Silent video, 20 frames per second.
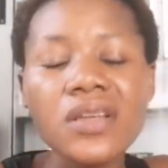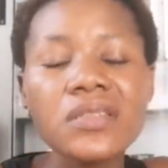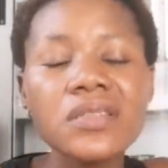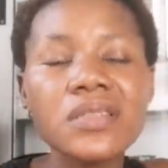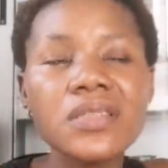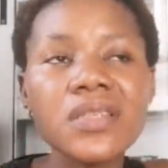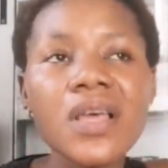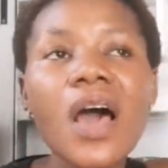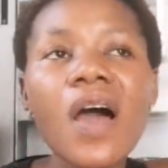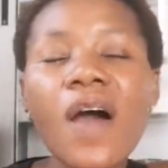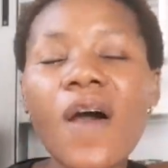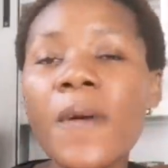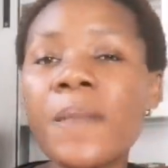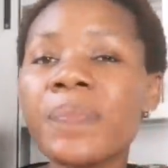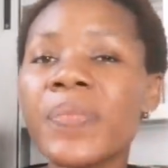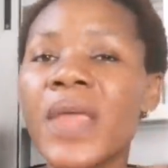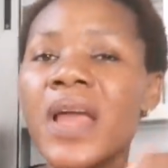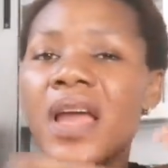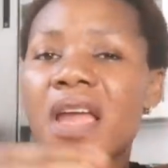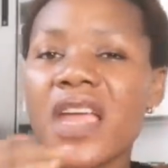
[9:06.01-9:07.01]

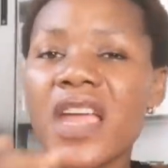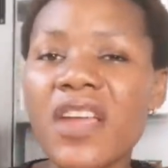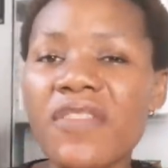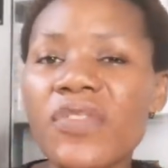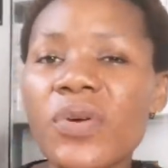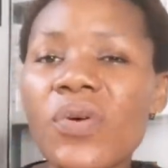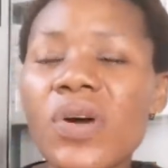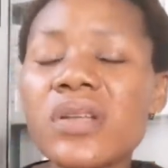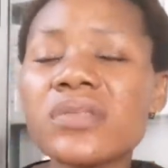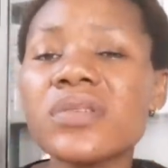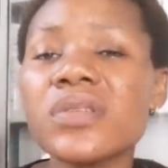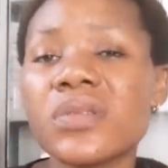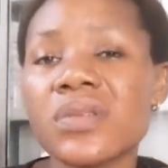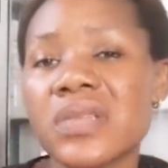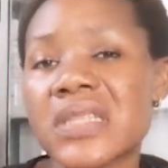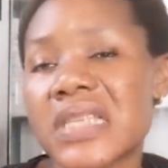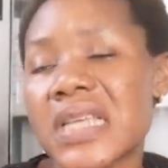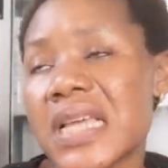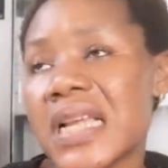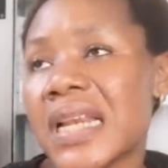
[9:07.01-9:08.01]
So if you want to
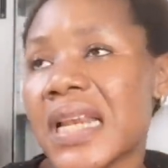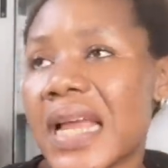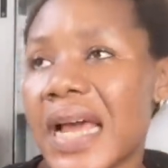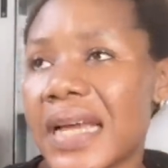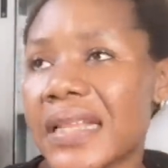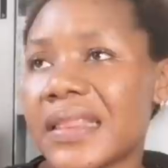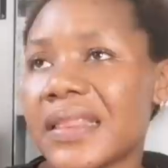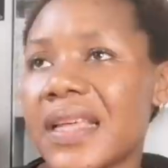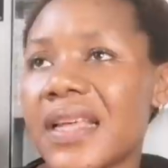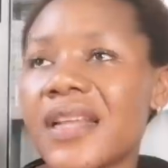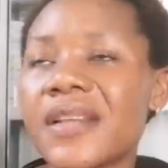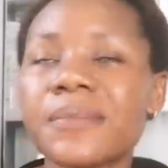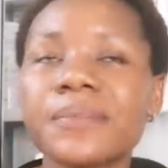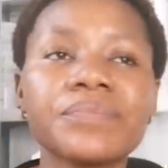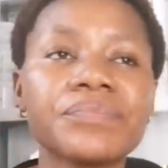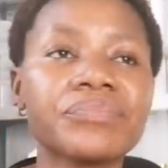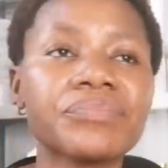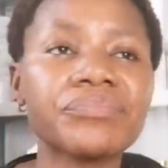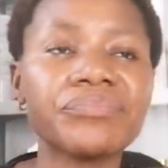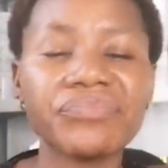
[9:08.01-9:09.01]
do skin lightening,
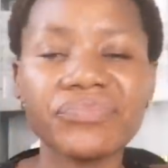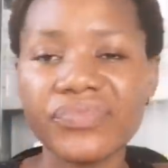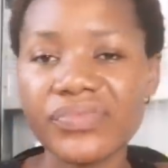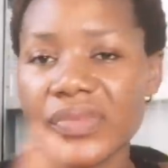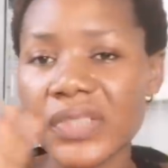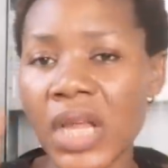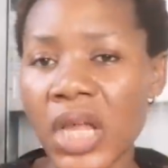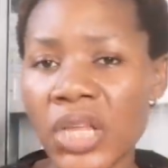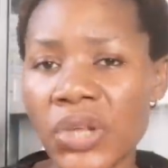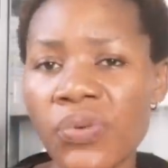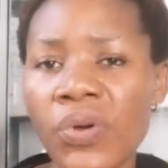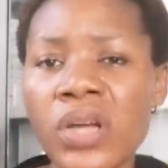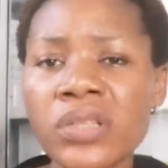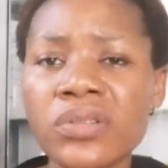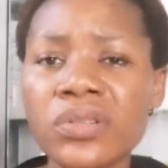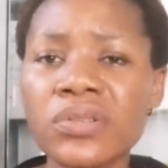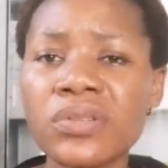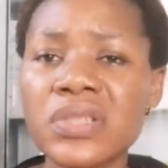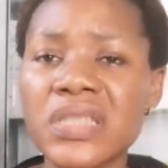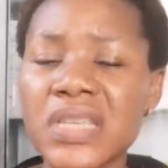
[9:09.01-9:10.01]
you
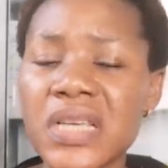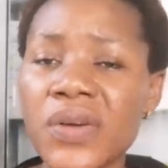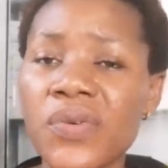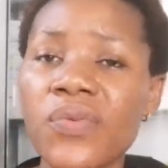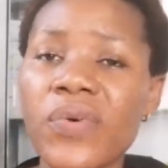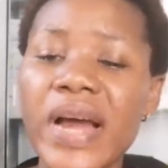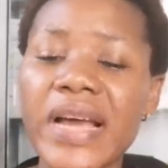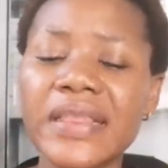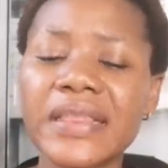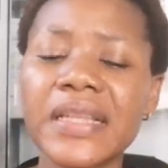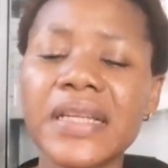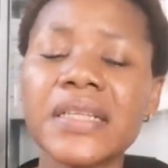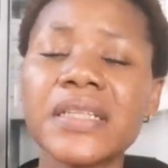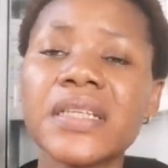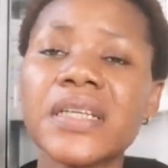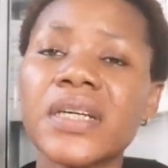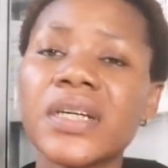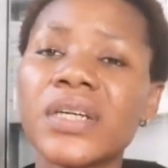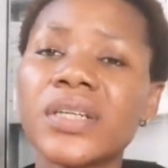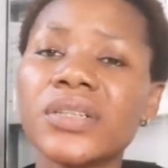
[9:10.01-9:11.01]
want to do skin
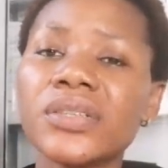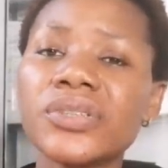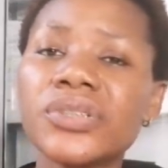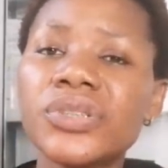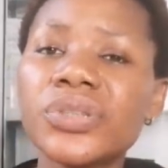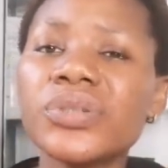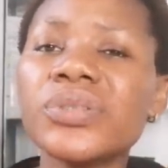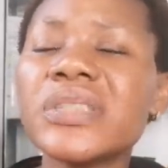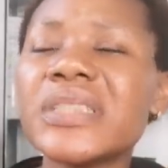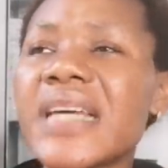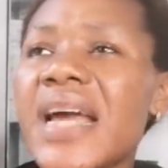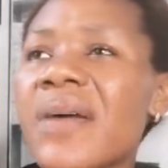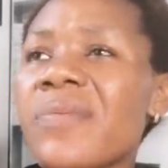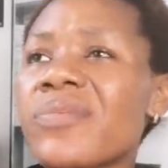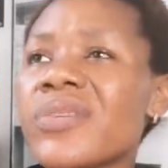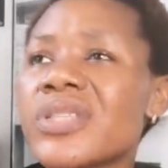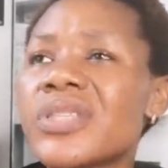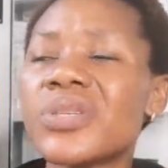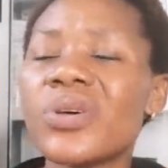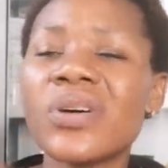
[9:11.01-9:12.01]
whitening, do
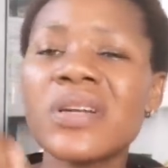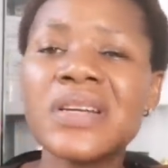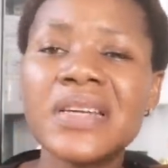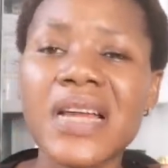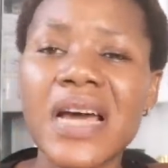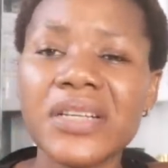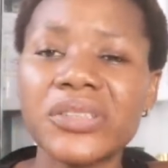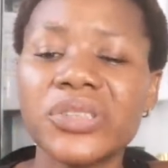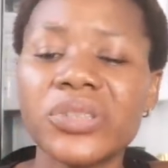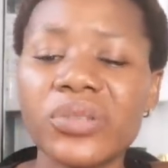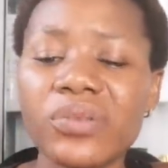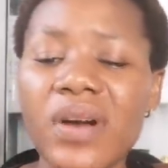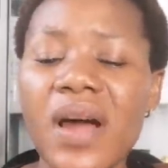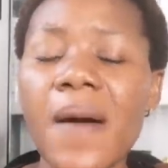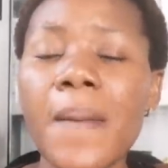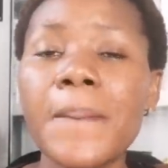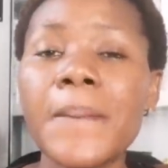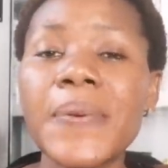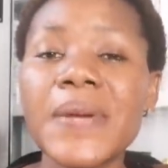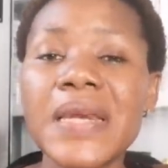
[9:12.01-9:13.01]
them with your
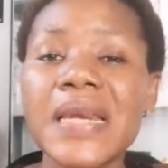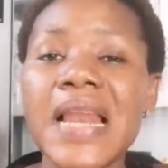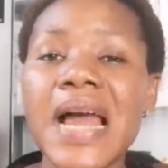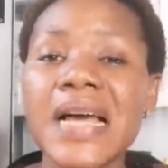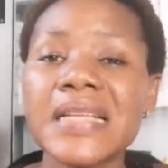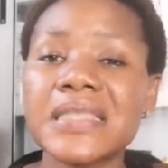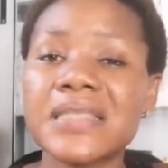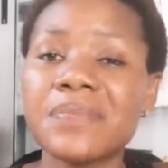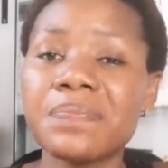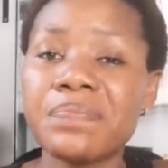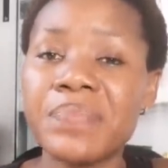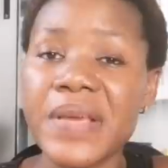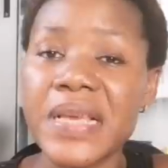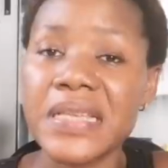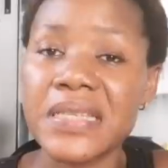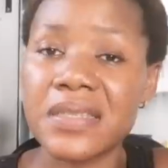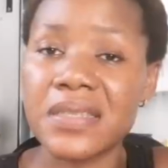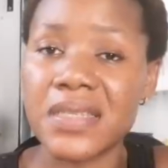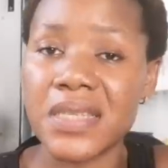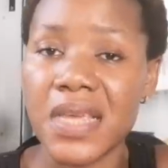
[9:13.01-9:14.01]
natural
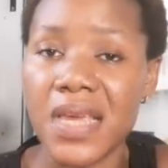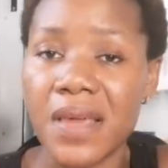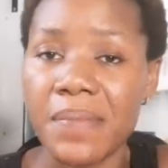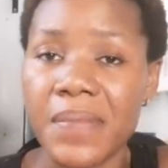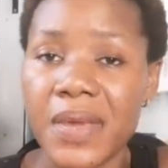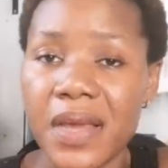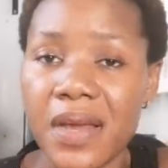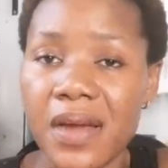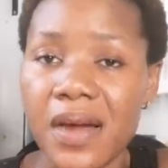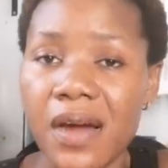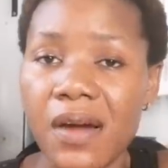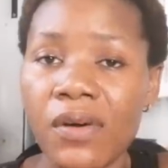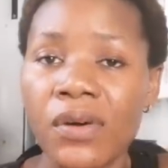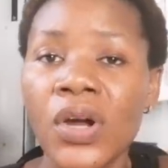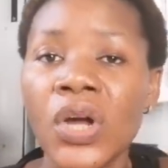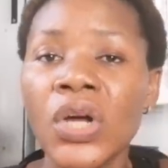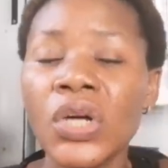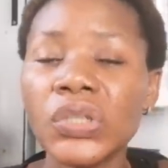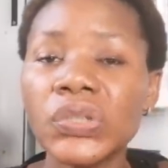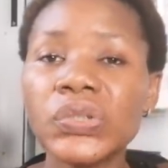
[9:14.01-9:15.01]
plant-based
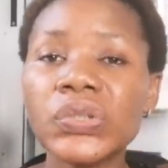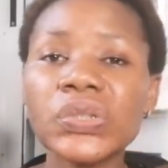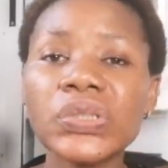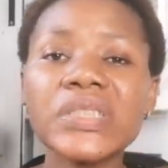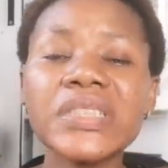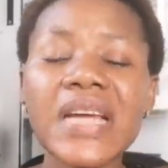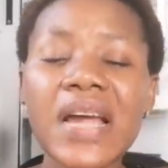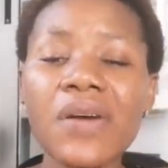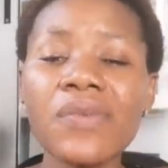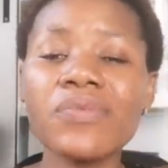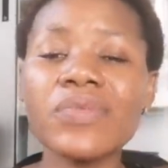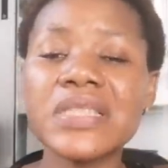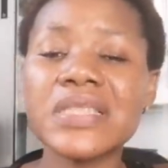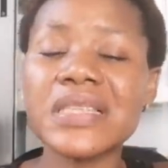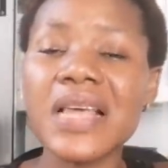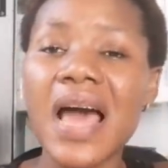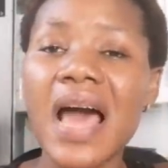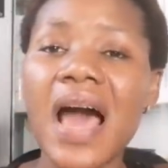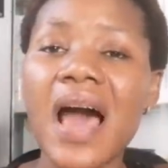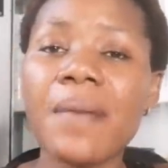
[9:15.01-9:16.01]
chemical. Do them
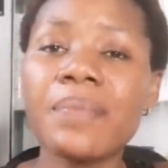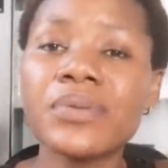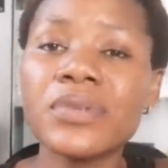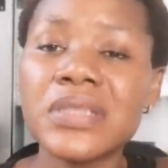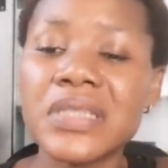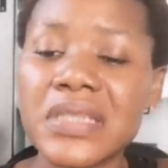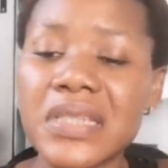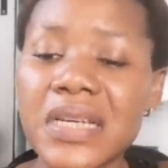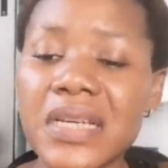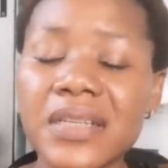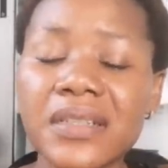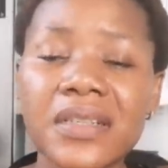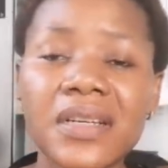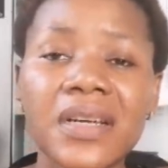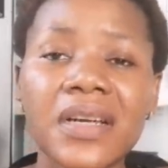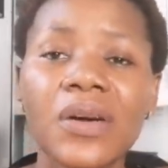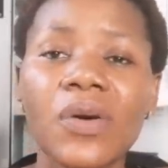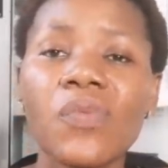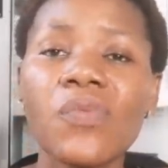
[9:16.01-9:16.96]
with abutin.